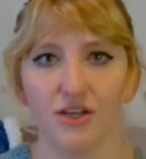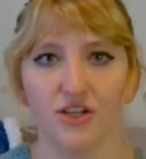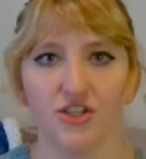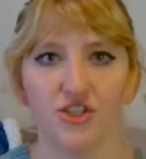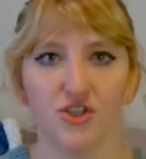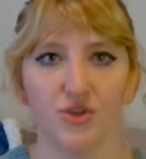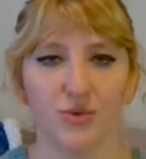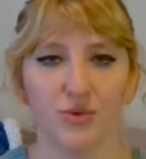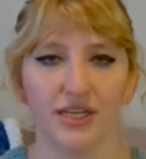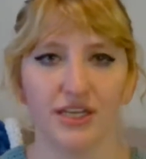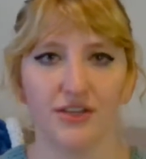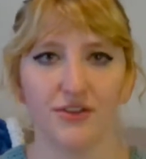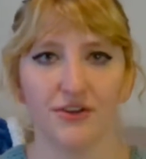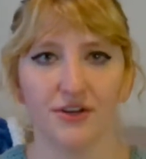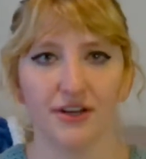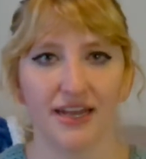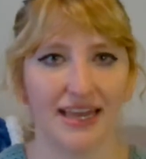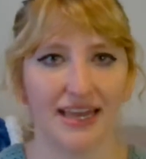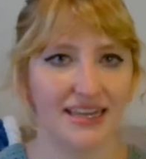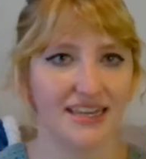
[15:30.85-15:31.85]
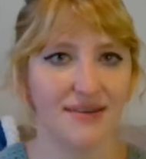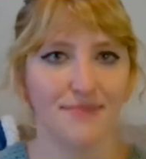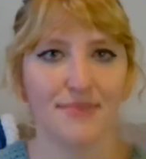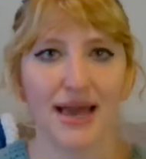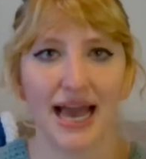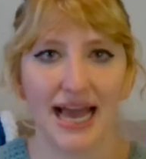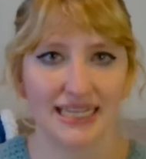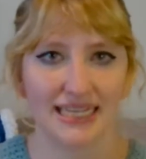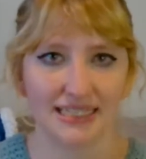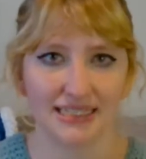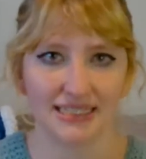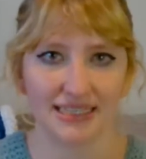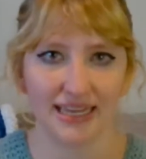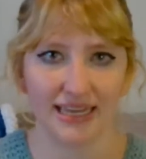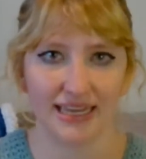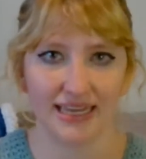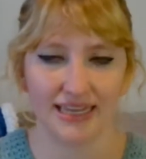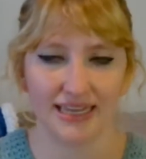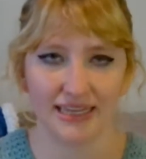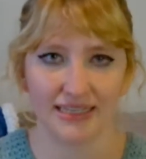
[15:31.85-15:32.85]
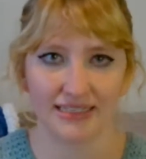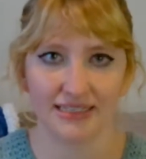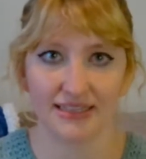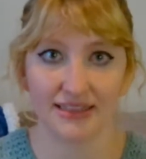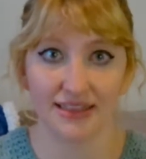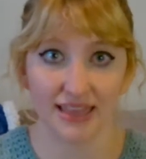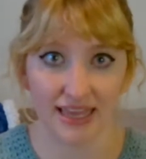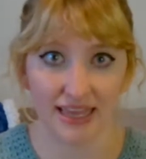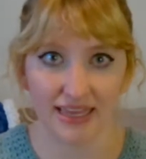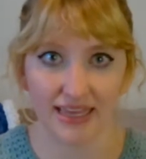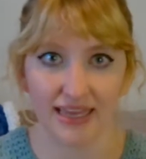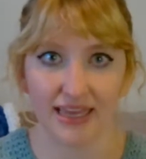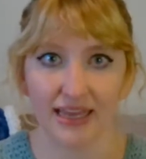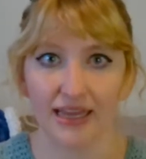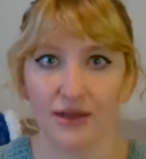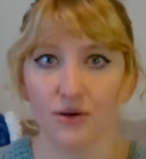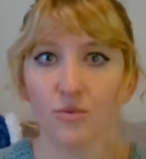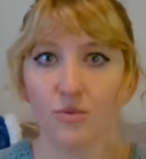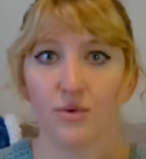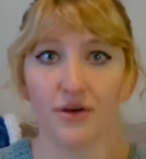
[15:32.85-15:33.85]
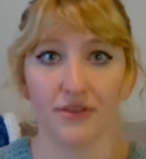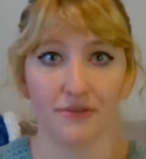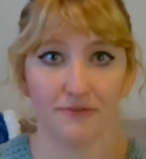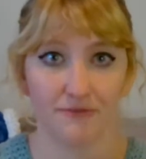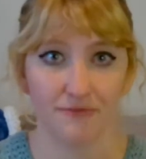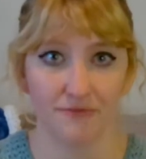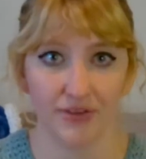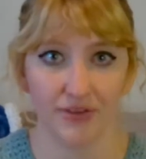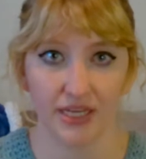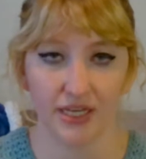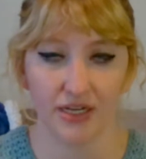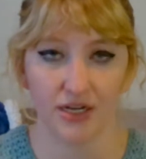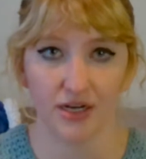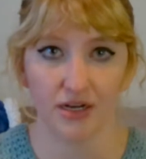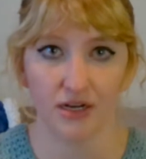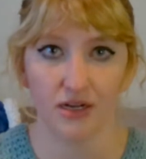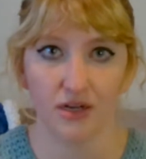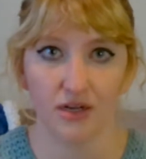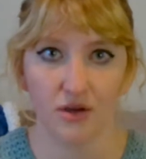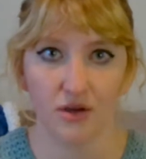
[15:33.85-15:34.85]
to either incapacitate his thinking with fear